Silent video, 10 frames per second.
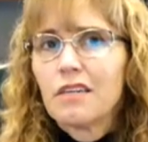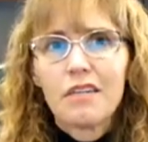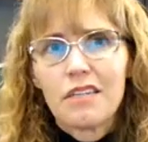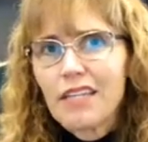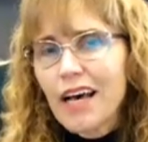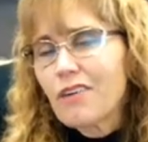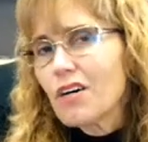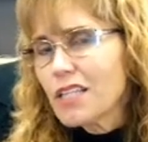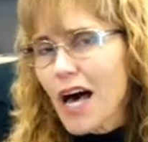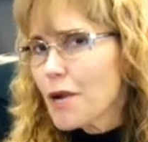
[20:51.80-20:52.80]
Now, a
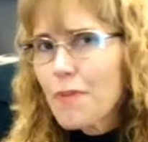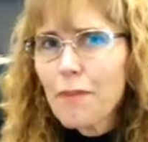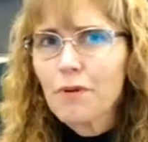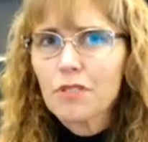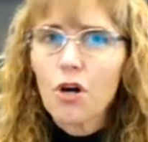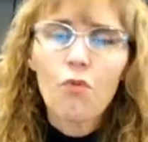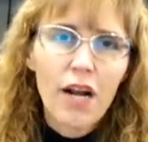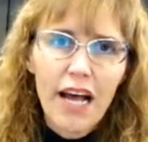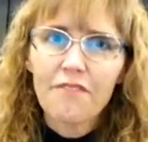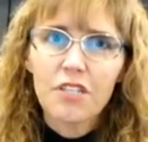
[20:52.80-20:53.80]
lot of people don't want to
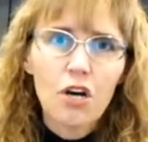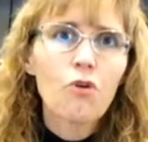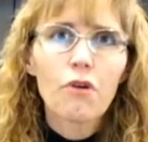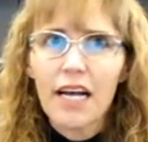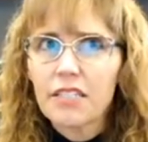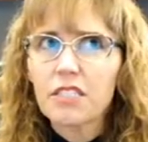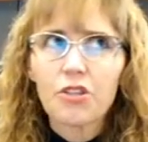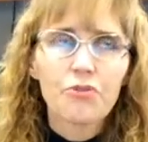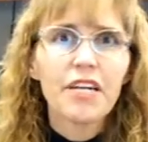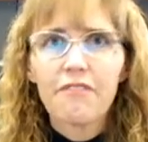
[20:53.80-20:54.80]
have to go around to
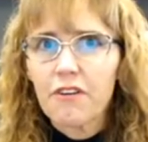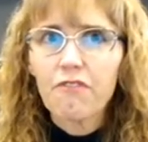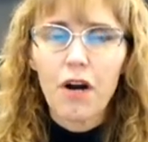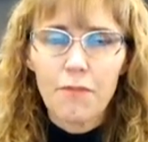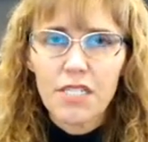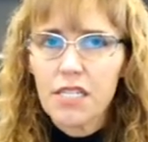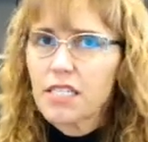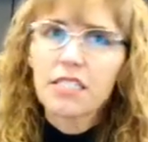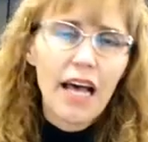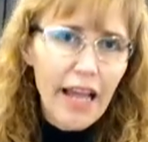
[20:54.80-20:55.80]
three different
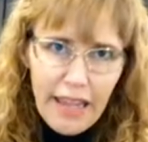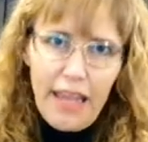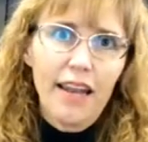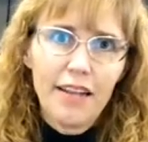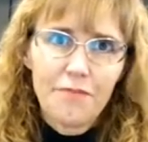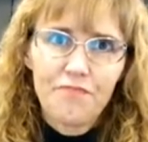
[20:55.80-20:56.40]
pharmacies. I get it.